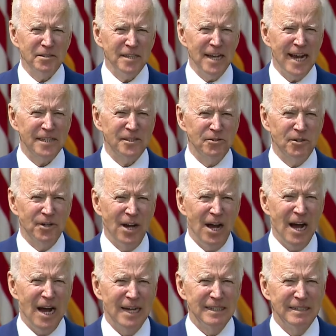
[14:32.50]
acts or
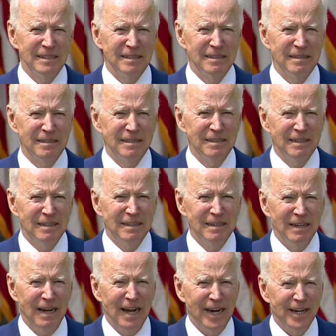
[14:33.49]
not,
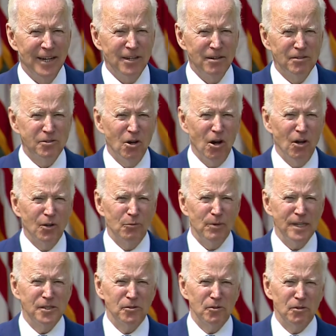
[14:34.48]
I'm going to use all the
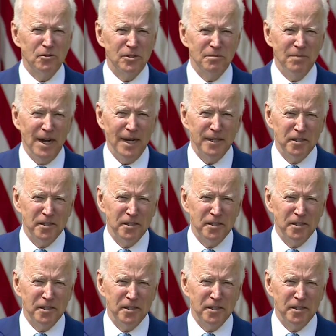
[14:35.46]
resources at my